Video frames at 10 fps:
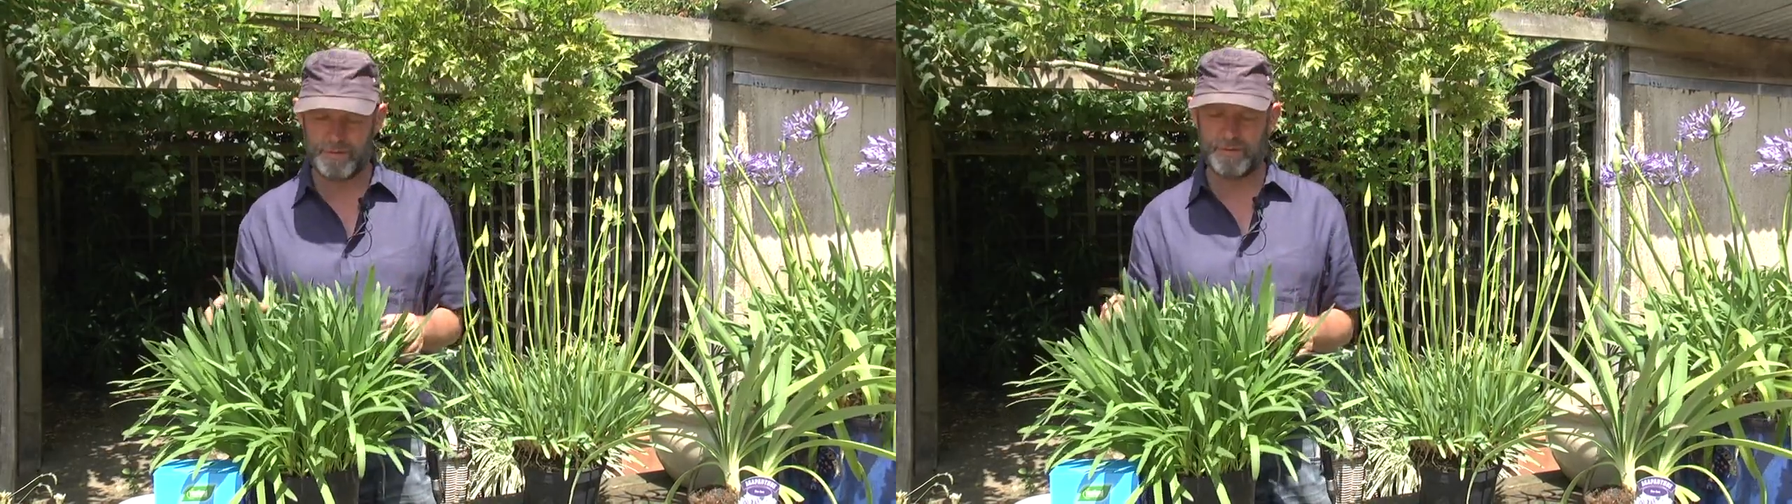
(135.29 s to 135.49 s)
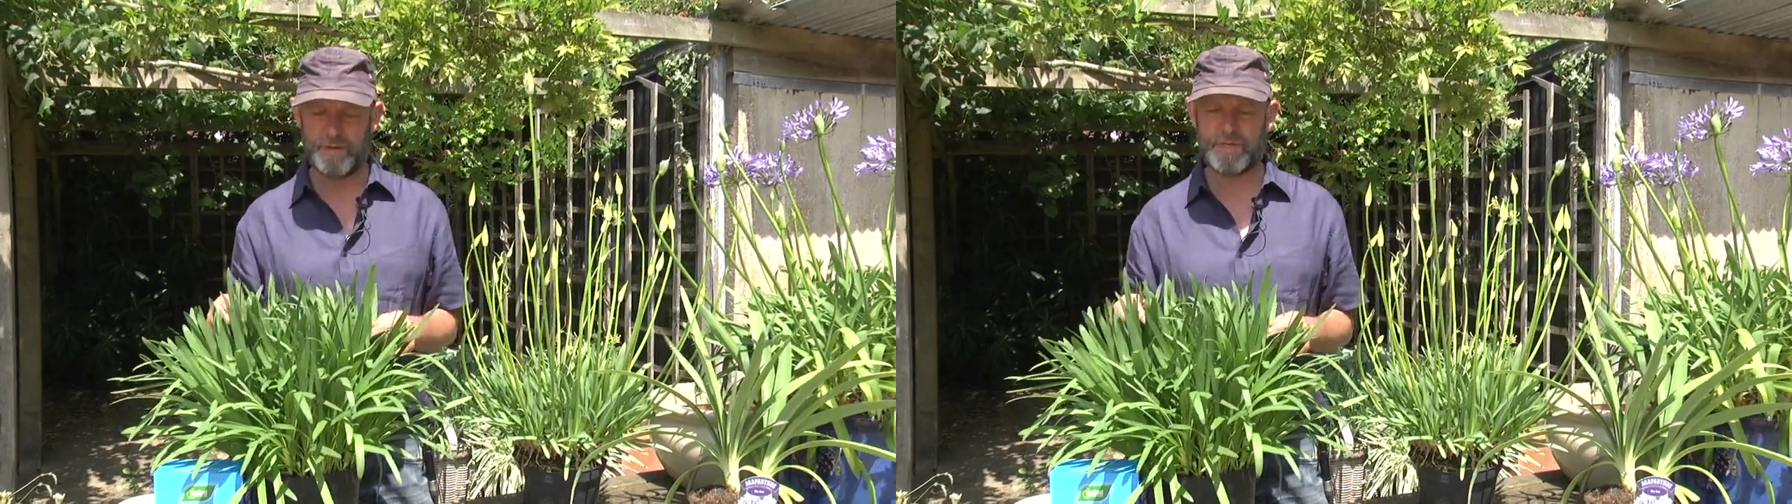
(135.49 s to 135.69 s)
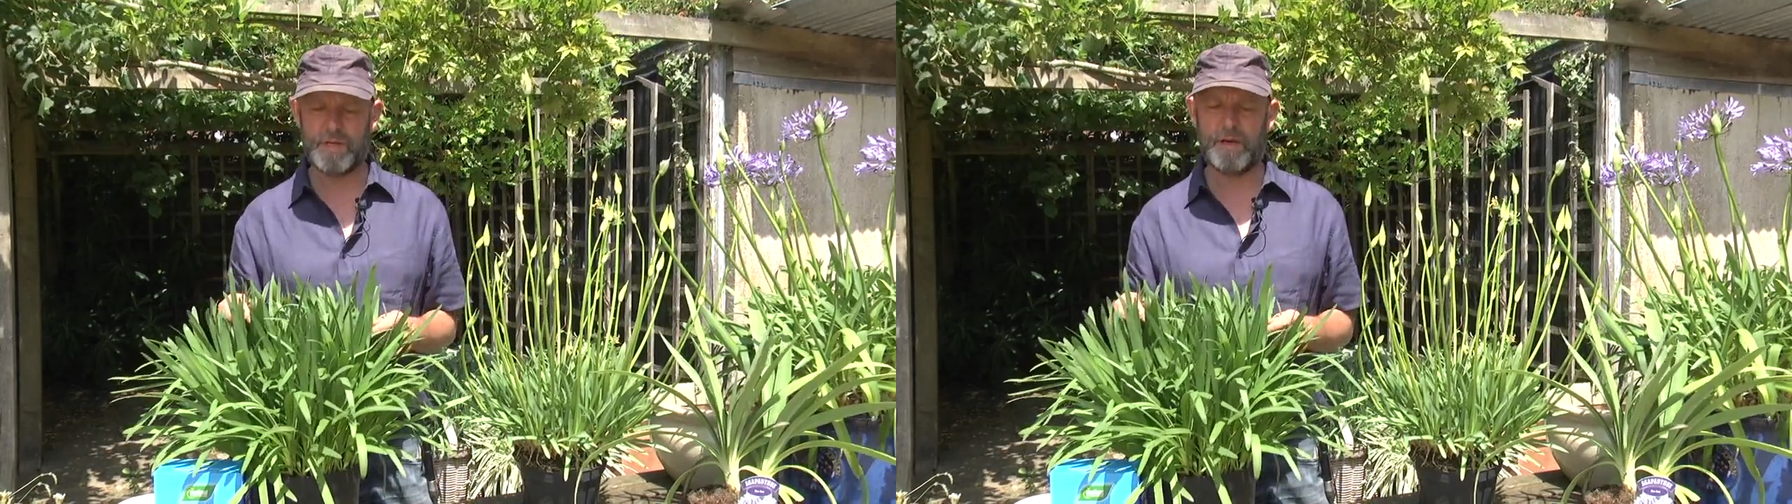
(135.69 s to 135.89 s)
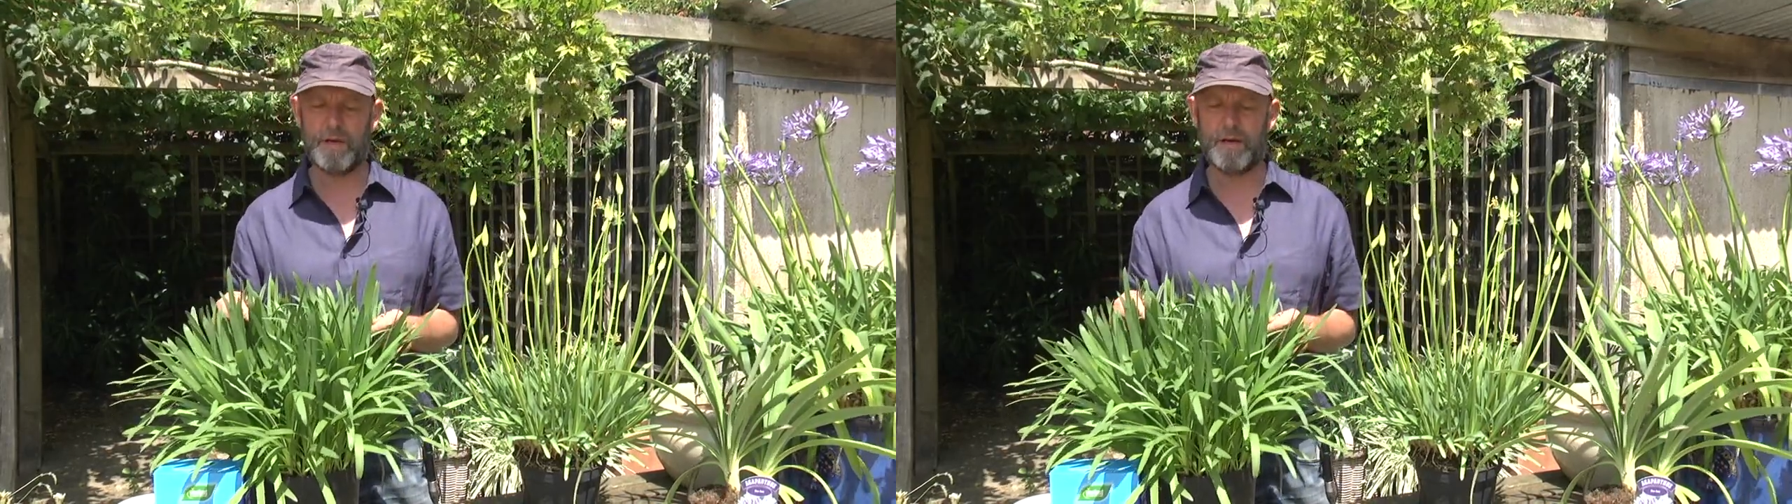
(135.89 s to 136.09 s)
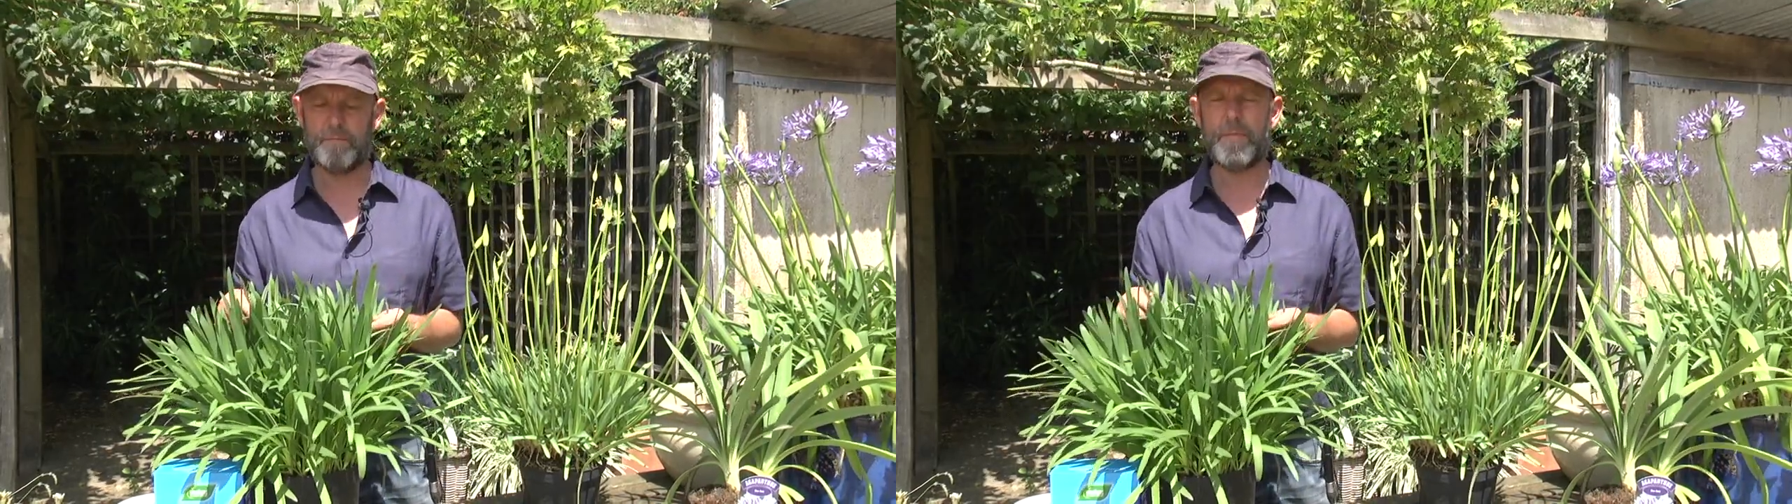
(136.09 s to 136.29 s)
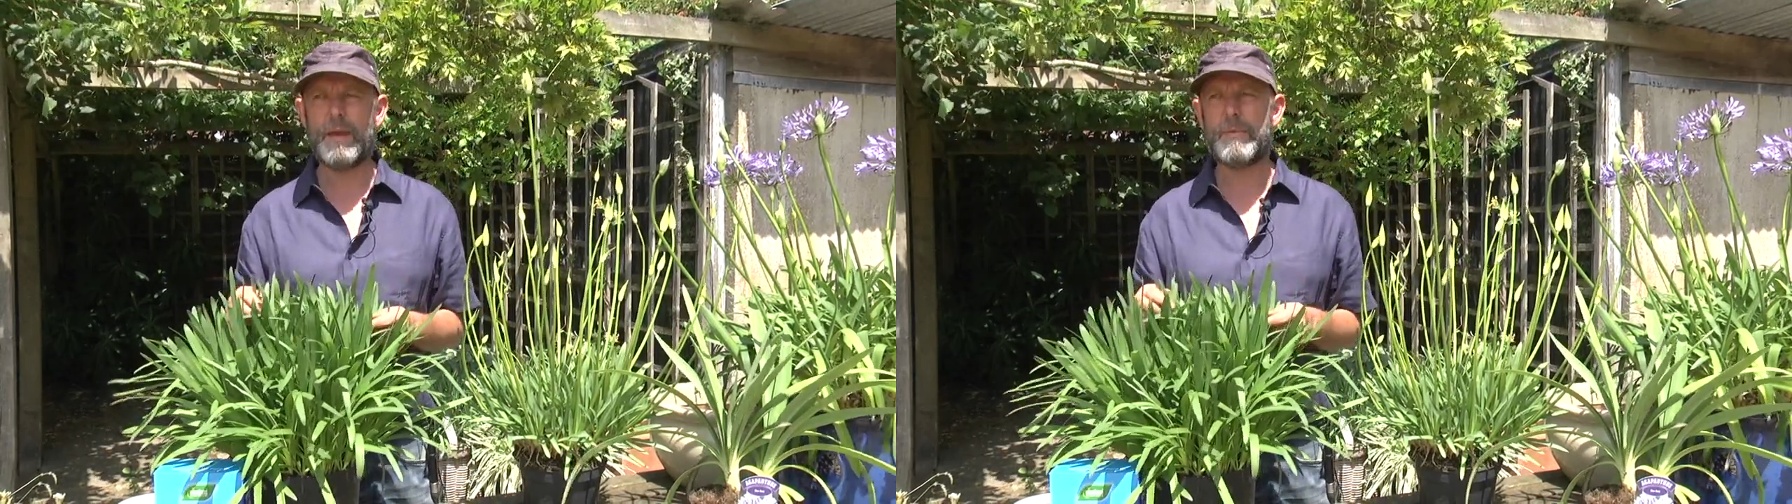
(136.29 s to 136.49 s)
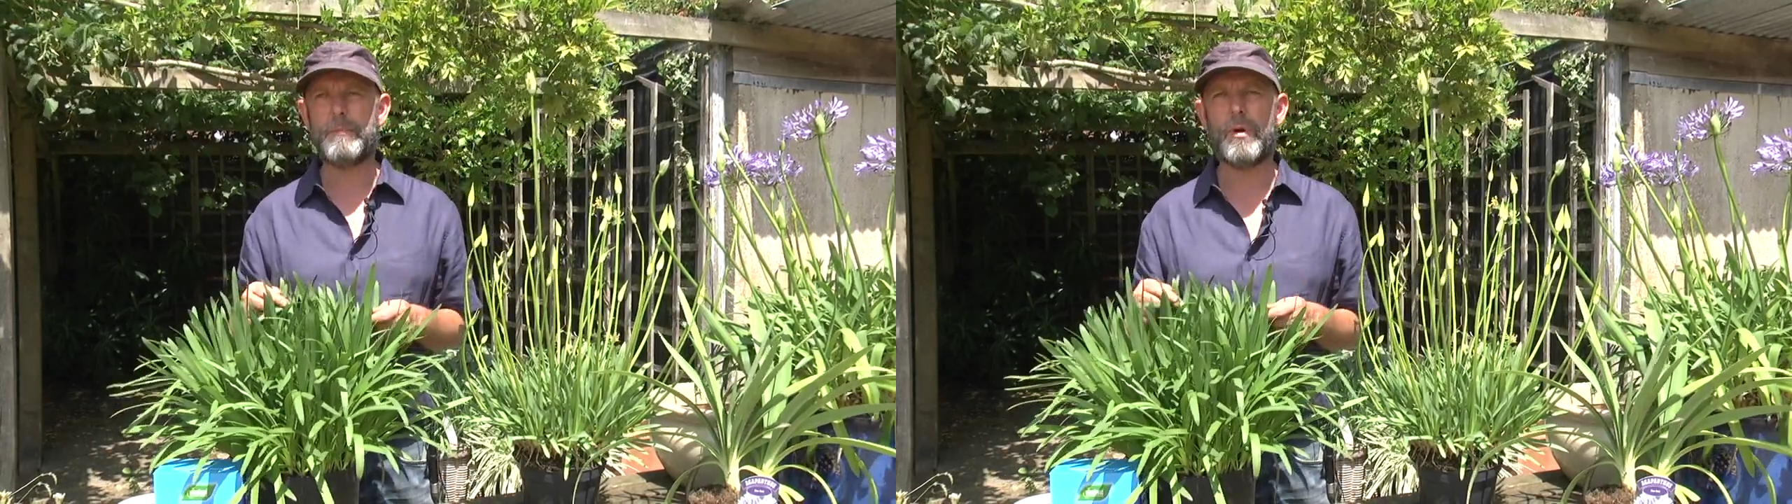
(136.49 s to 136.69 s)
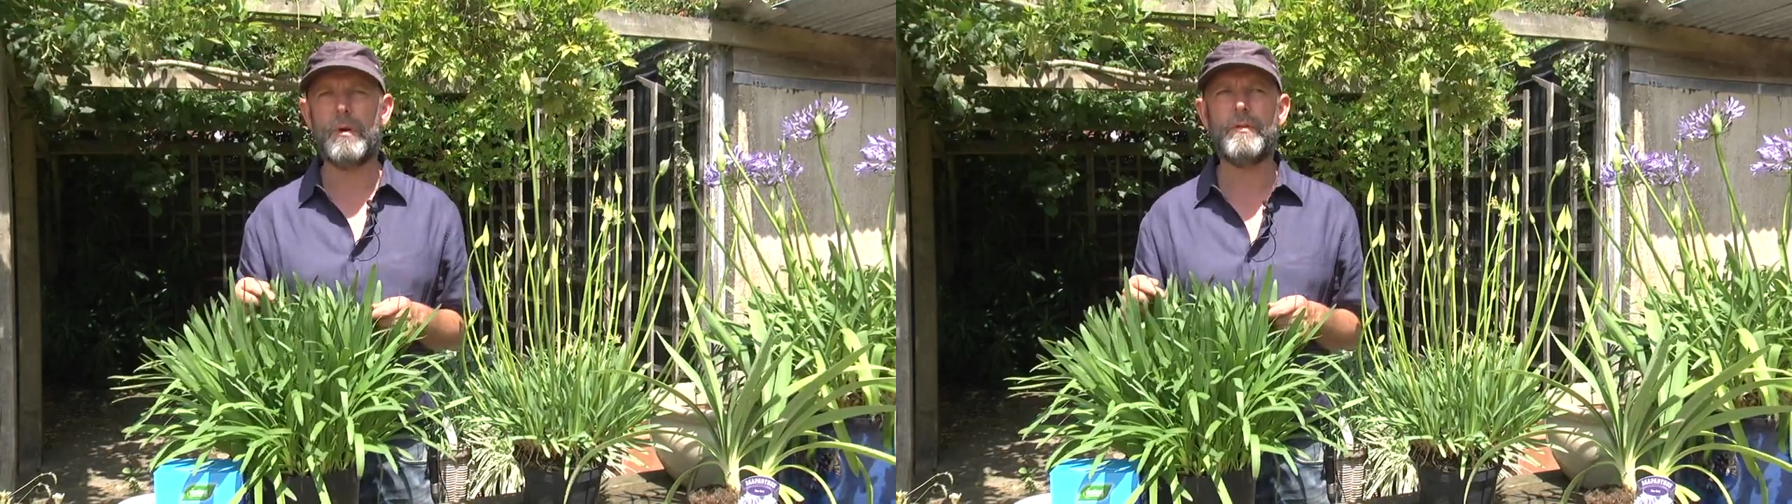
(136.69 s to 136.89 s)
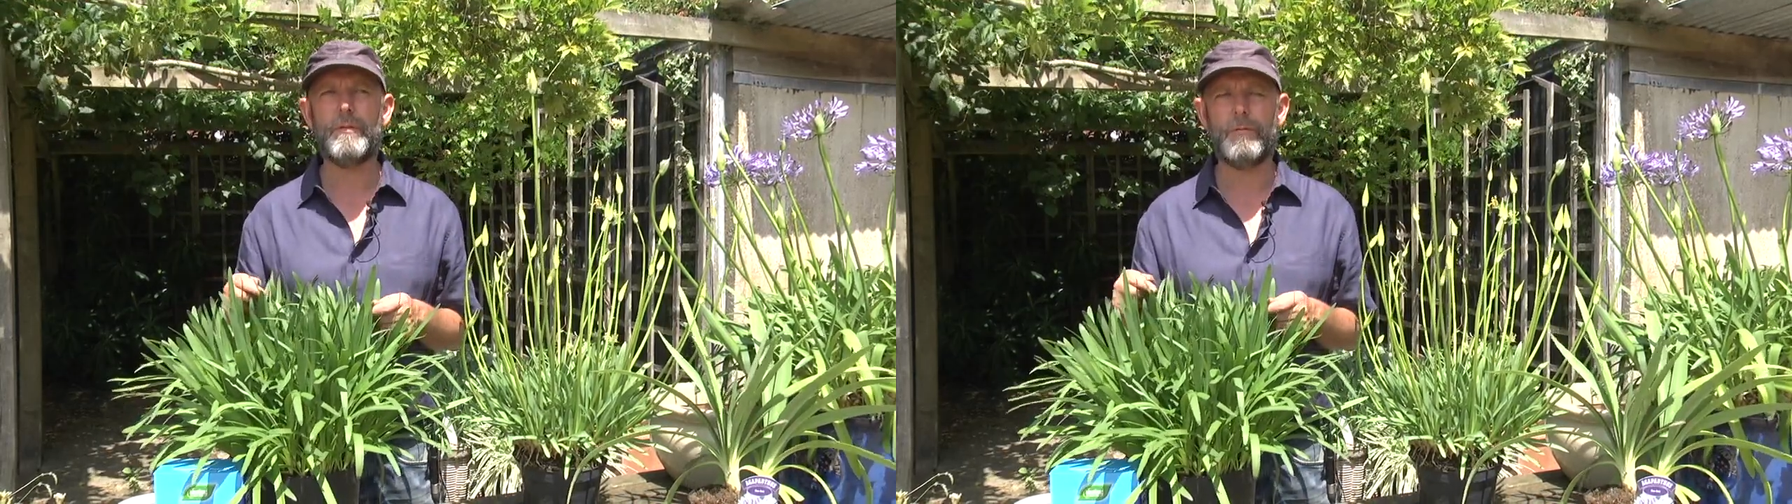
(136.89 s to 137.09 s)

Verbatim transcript: that uh, may be prone to